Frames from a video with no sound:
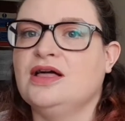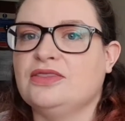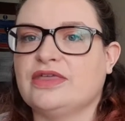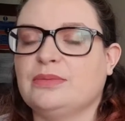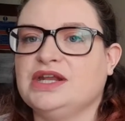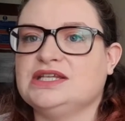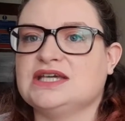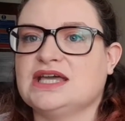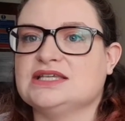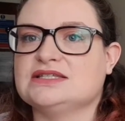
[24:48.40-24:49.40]
that many
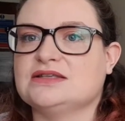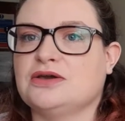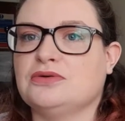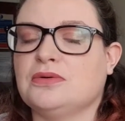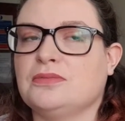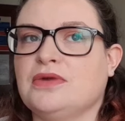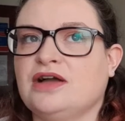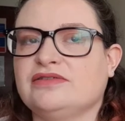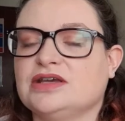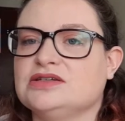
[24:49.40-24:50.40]
days, so
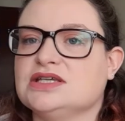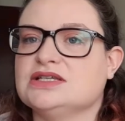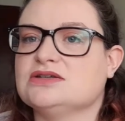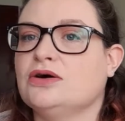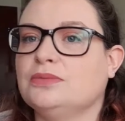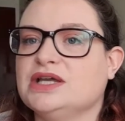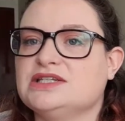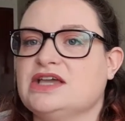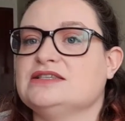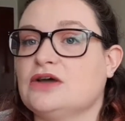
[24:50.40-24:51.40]
I've noticed on my
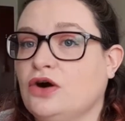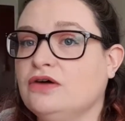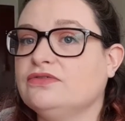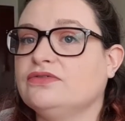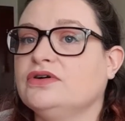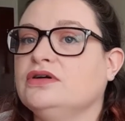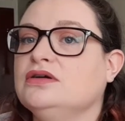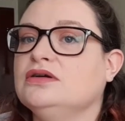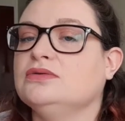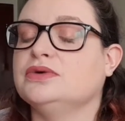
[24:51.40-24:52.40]
days off,
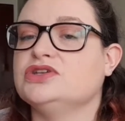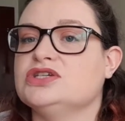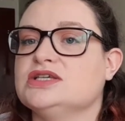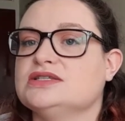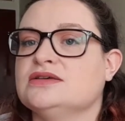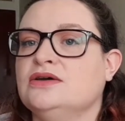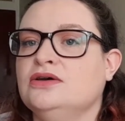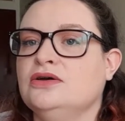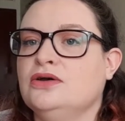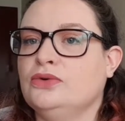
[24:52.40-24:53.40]
which is
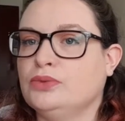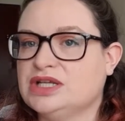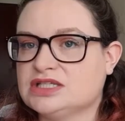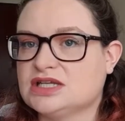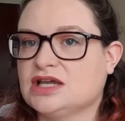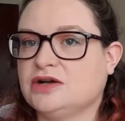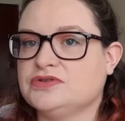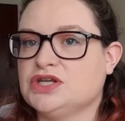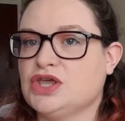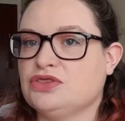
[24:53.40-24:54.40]
Wednesday
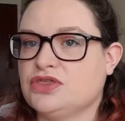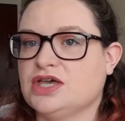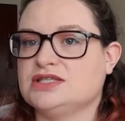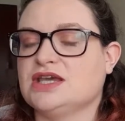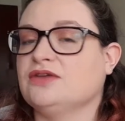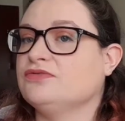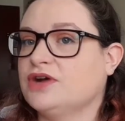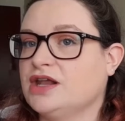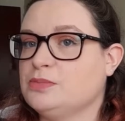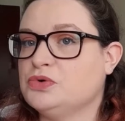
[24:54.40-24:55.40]
afternoon, Thursday and
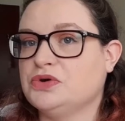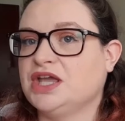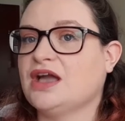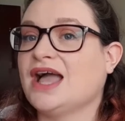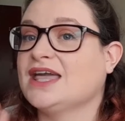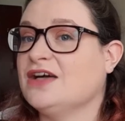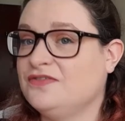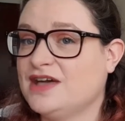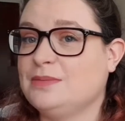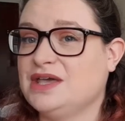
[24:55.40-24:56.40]
Friday morning, I get a
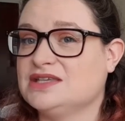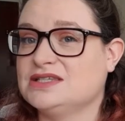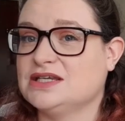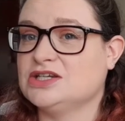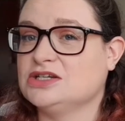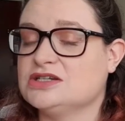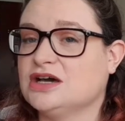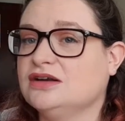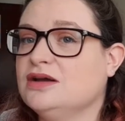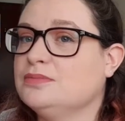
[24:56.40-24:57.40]
fair bit of stitching
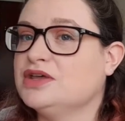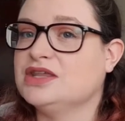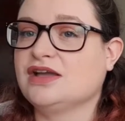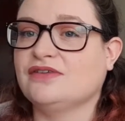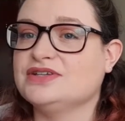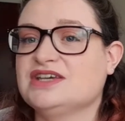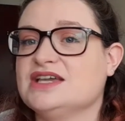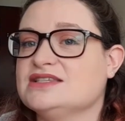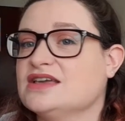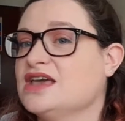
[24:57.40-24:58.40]
done, but the other
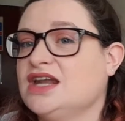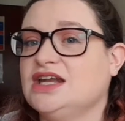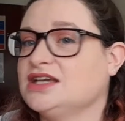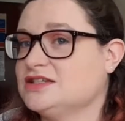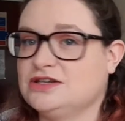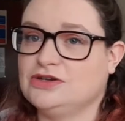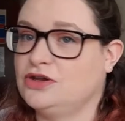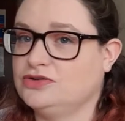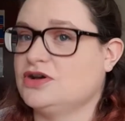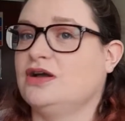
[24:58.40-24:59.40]
days get next to no
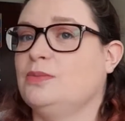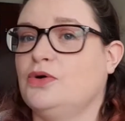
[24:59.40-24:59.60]
time